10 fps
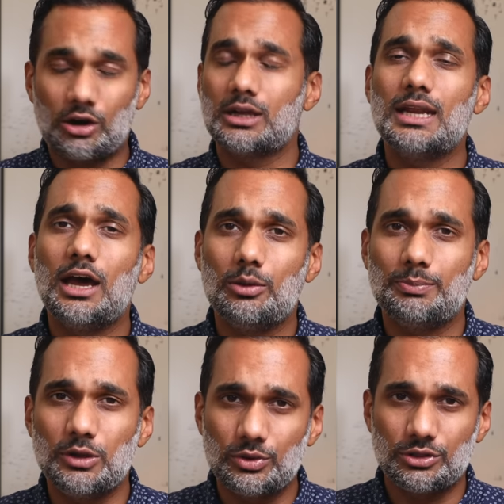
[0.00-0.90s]
are going to help
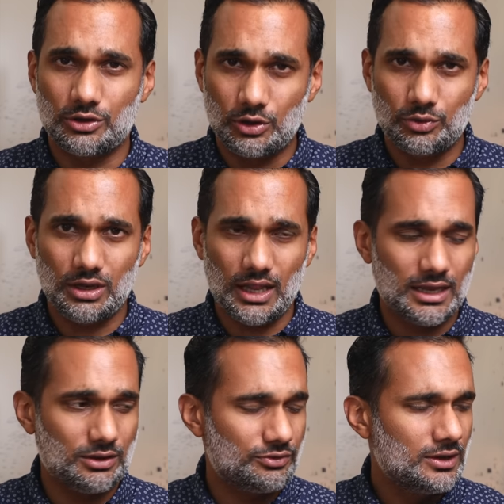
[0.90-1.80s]
you with your own
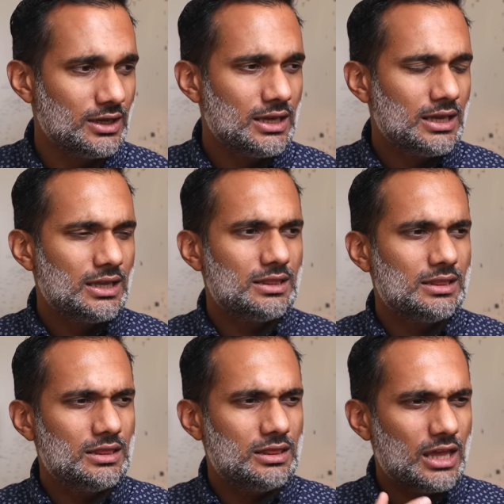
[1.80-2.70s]
life,
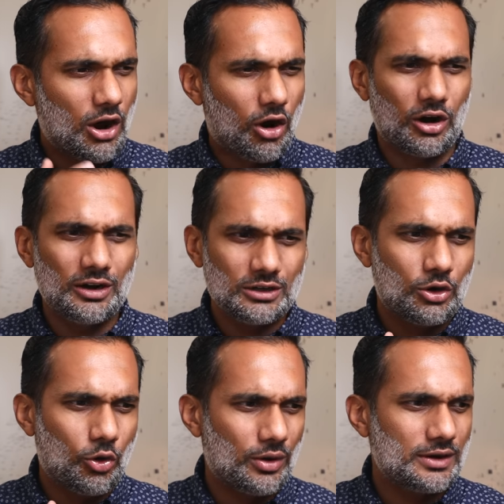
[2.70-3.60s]
they aren't
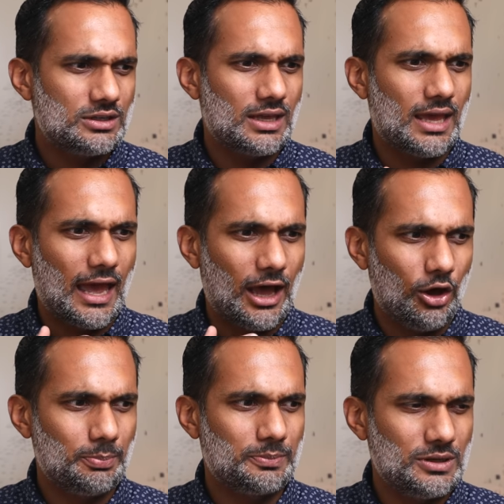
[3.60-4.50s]
going to
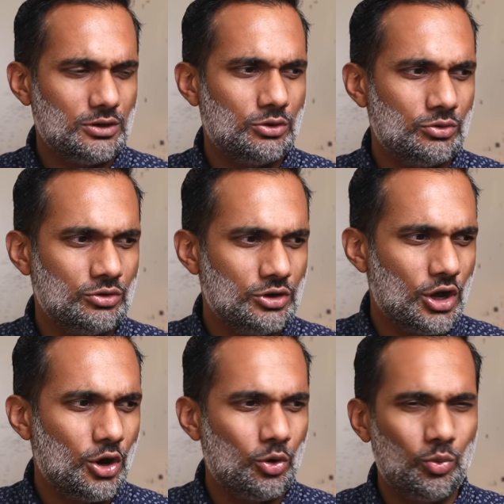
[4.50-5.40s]
help you
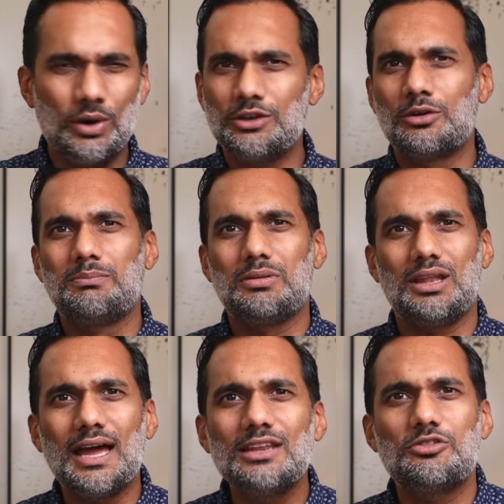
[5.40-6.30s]
know what your
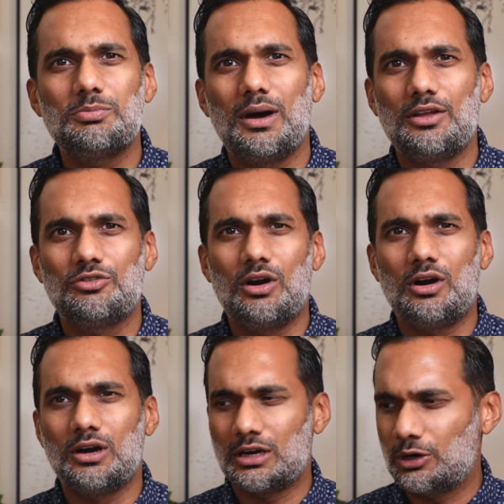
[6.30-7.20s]
blind spots
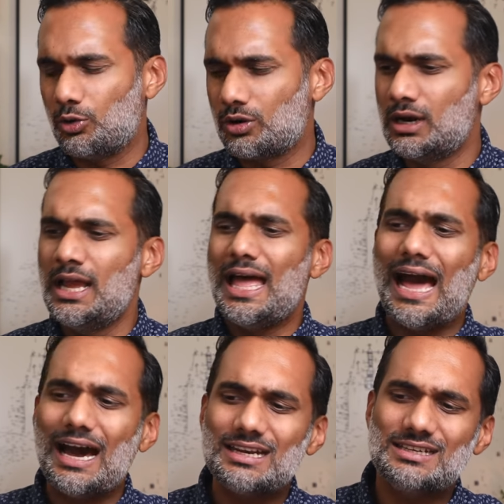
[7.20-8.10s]
are or
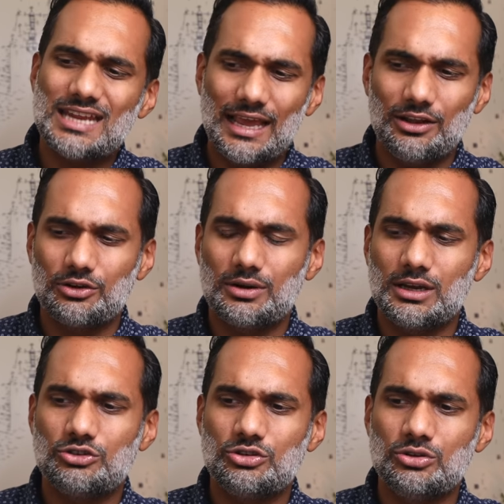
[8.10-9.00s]
how to tailor
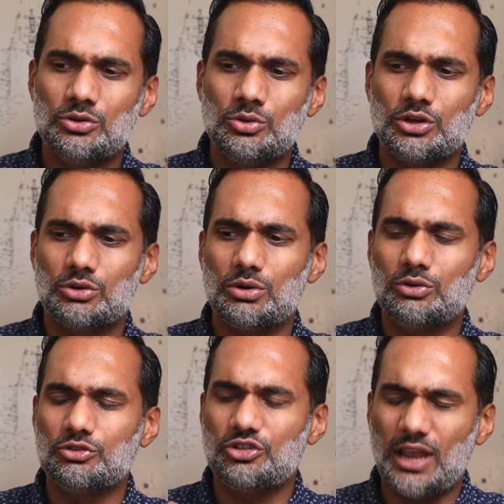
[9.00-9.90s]
it to your
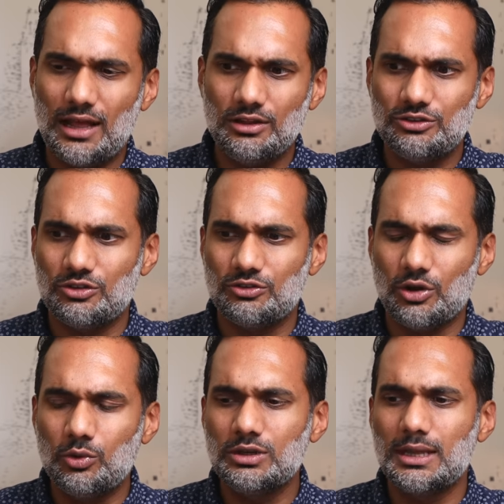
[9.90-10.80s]
own challenges.
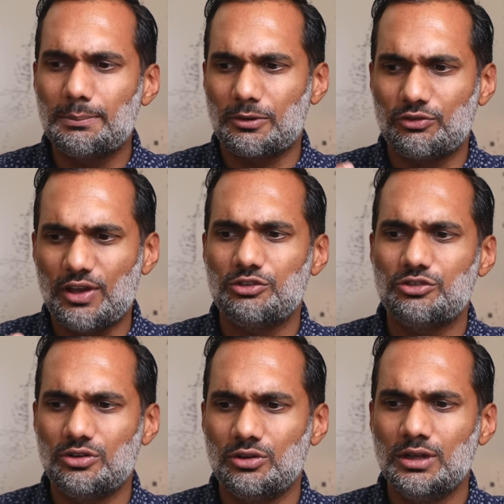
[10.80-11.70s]
Only a
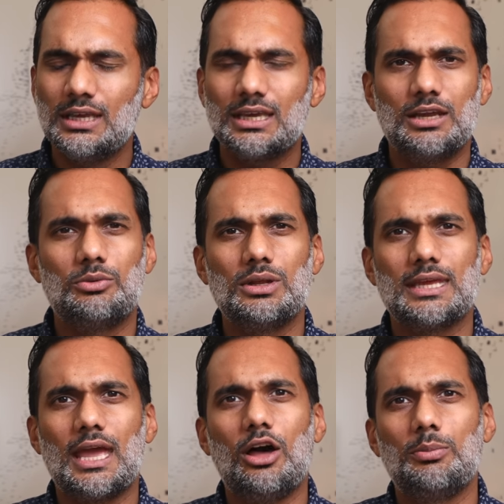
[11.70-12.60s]
professional can
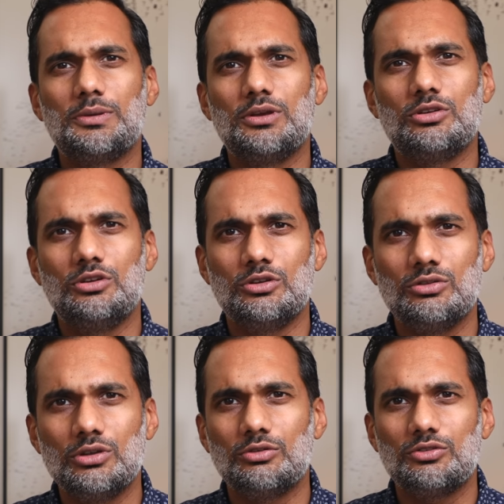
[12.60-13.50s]
really help you to do
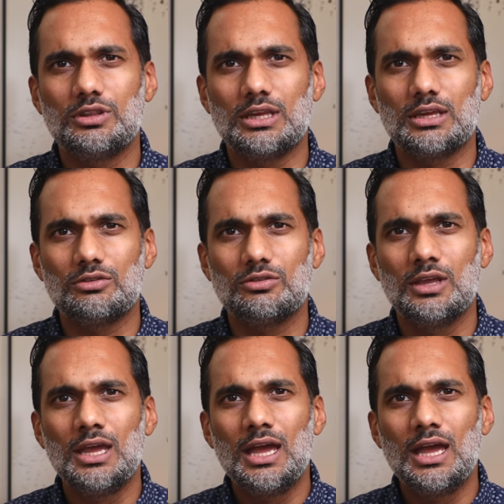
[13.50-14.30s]
those things.